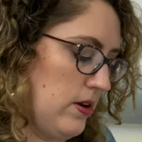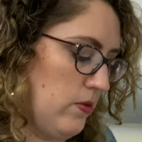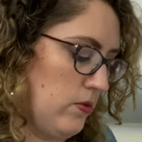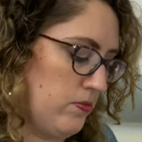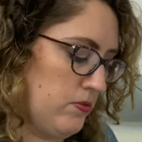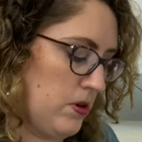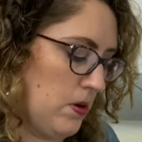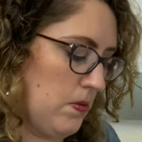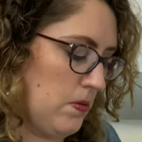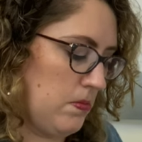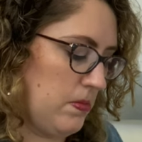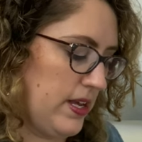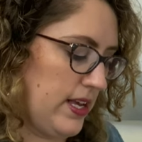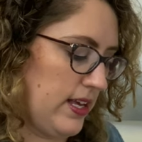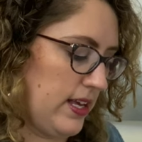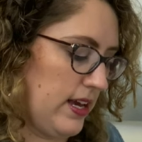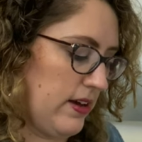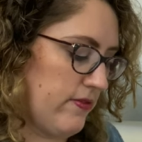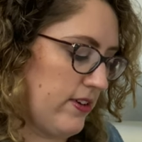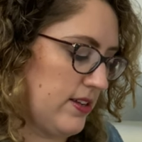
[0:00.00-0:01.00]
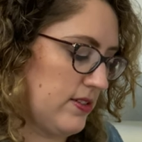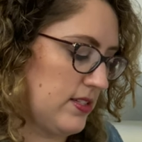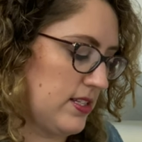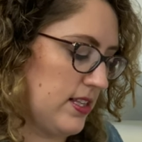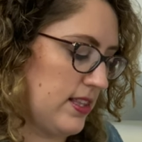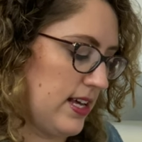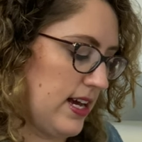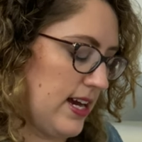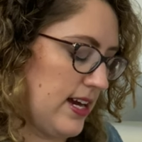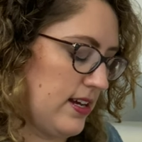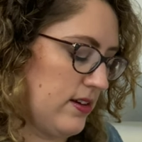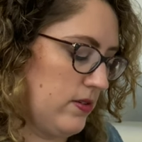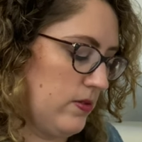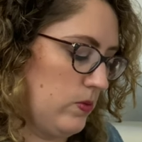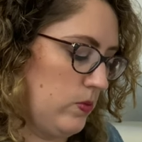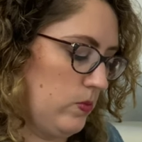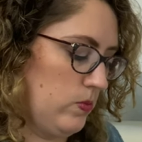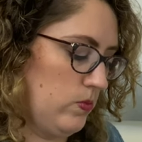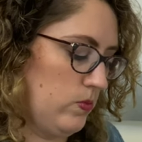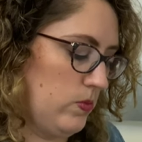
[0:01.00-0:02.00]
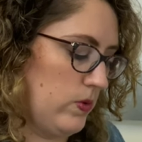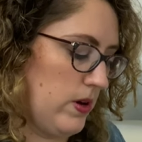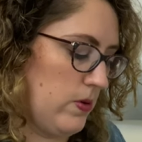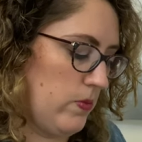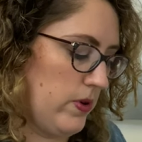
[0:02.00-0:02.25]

will probably get around to that when